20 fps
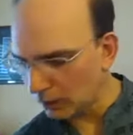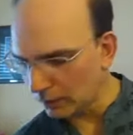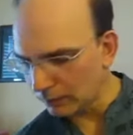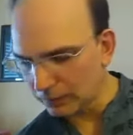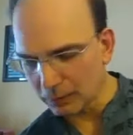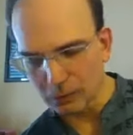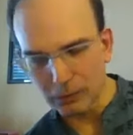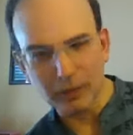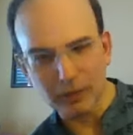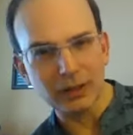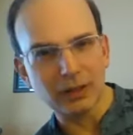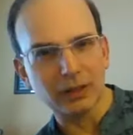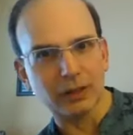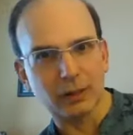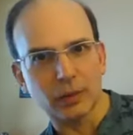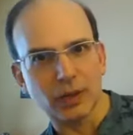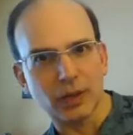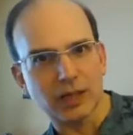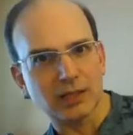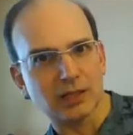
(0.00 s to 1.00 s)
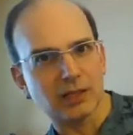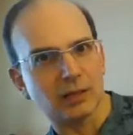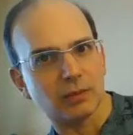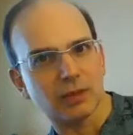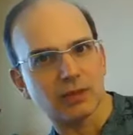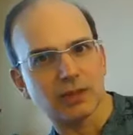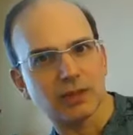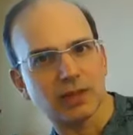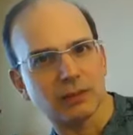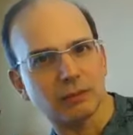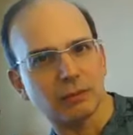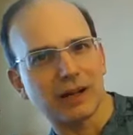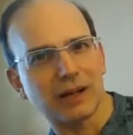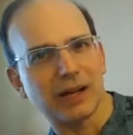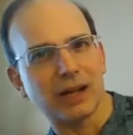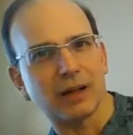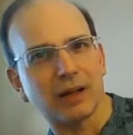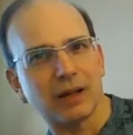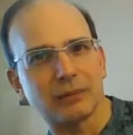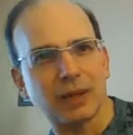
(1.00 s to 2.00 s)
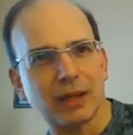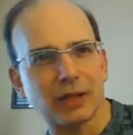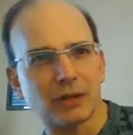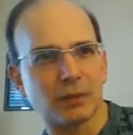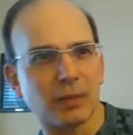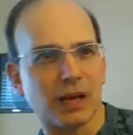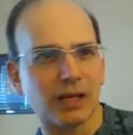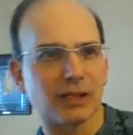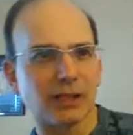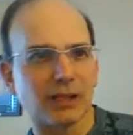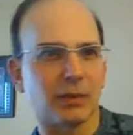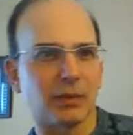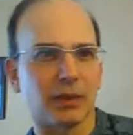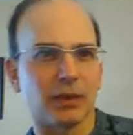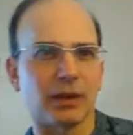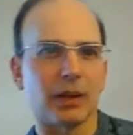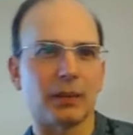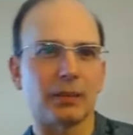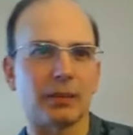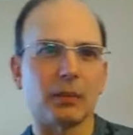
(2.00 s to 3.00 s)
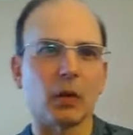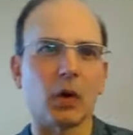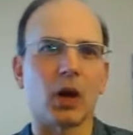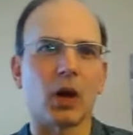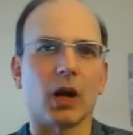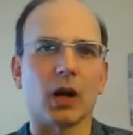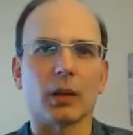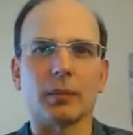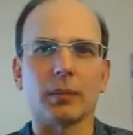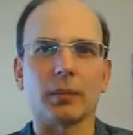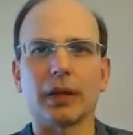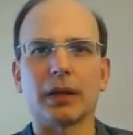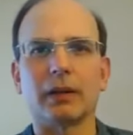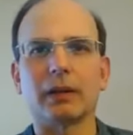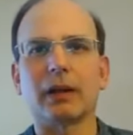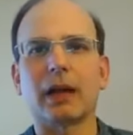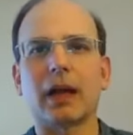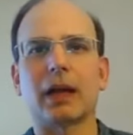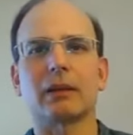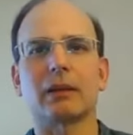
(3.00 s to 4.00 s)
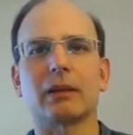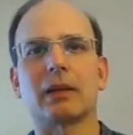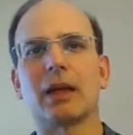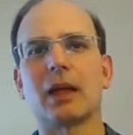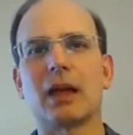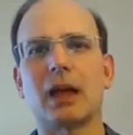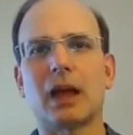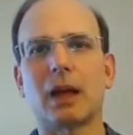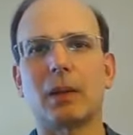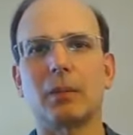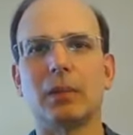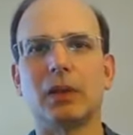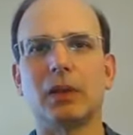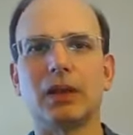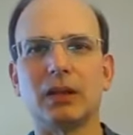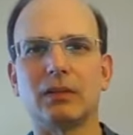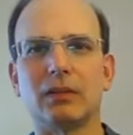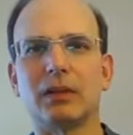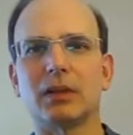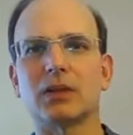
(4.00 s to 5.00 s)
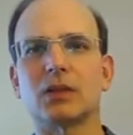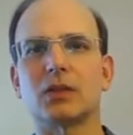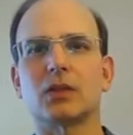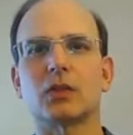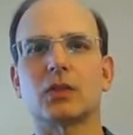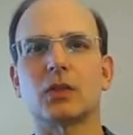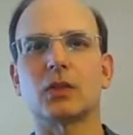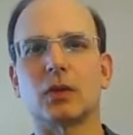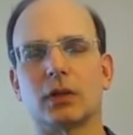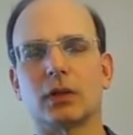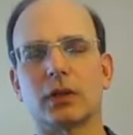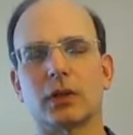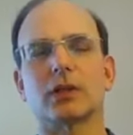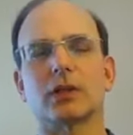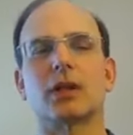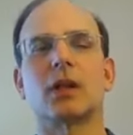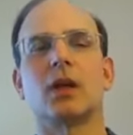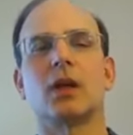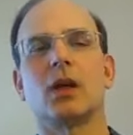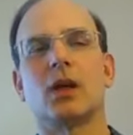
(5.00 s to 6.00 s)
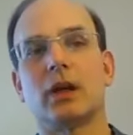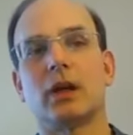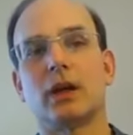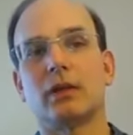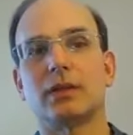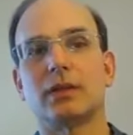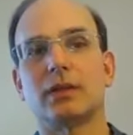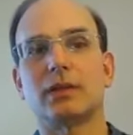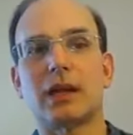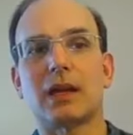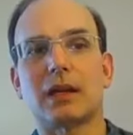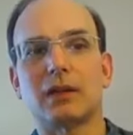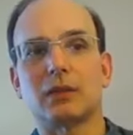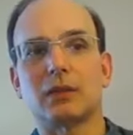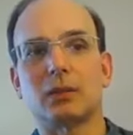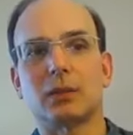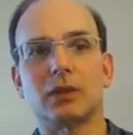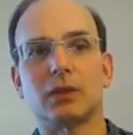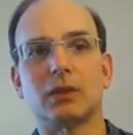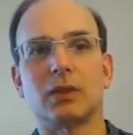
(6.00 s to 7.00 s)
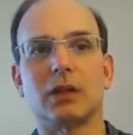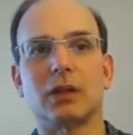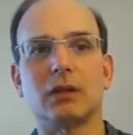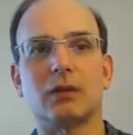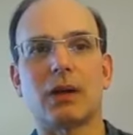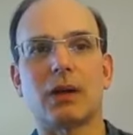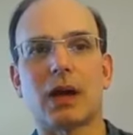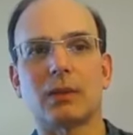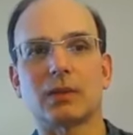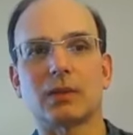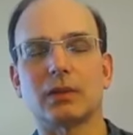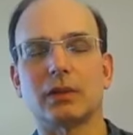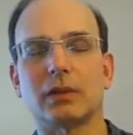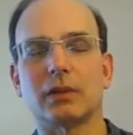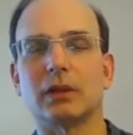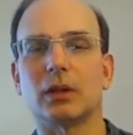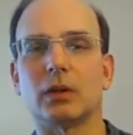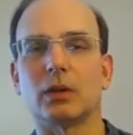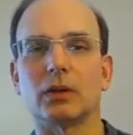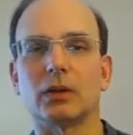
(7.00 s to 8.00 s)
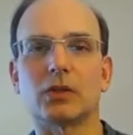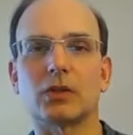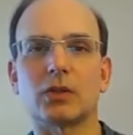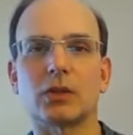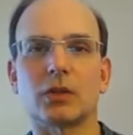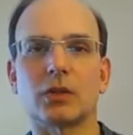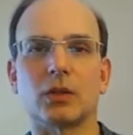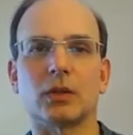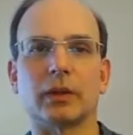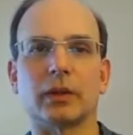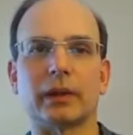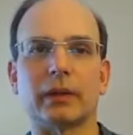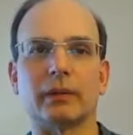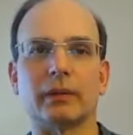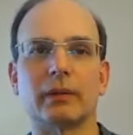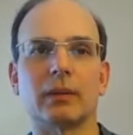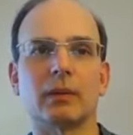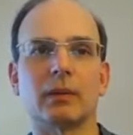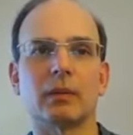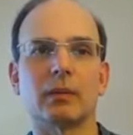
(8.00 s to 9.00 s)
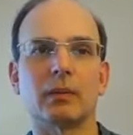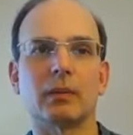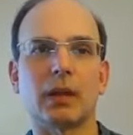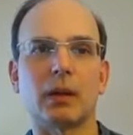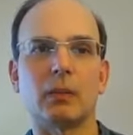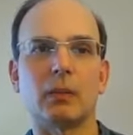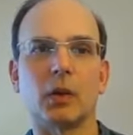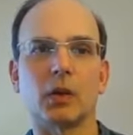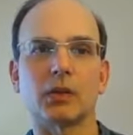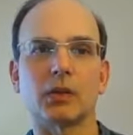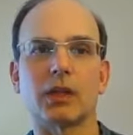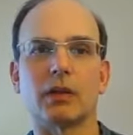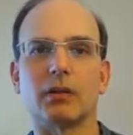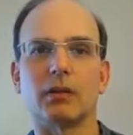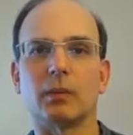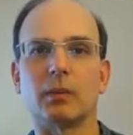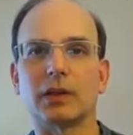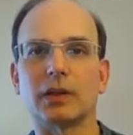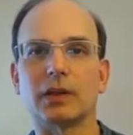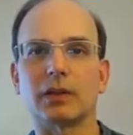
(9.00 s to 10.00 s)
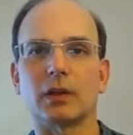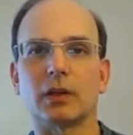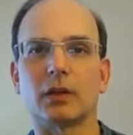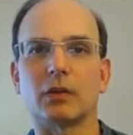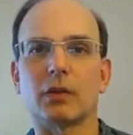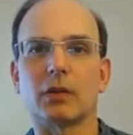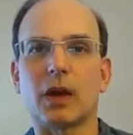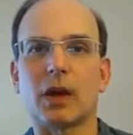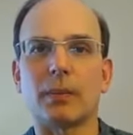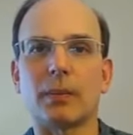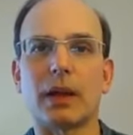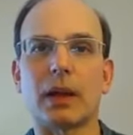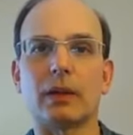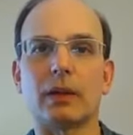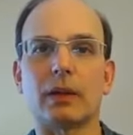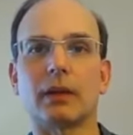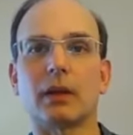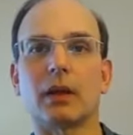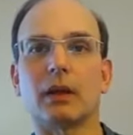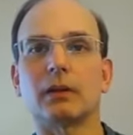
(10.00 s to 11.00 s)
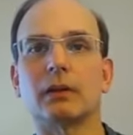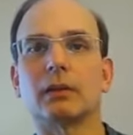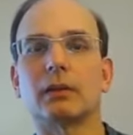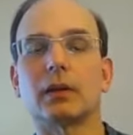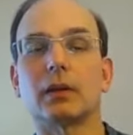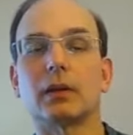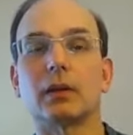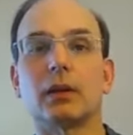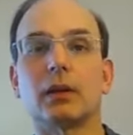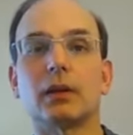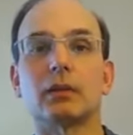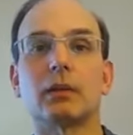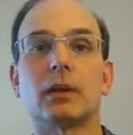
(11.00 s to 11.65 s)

If you really press them, they'll say, well, it's possible I'm wrong, but I believe this is true. Because I have to say is, well, can you absolutely know it's true? And most everybody's going to drop out then. Yeah.